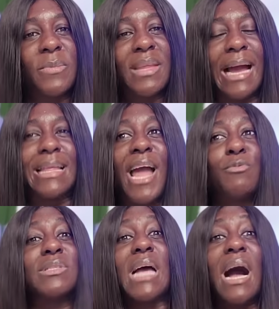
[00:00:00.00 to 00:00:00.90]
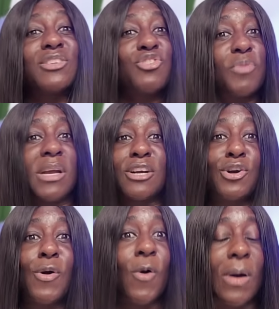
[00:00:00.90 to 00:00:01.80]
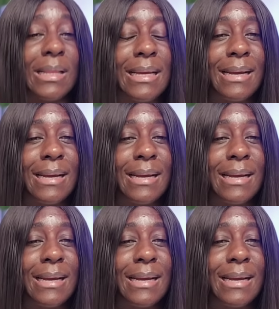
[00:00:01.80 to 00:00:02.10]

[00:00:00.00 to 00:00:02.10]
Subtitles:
and I was answering a call.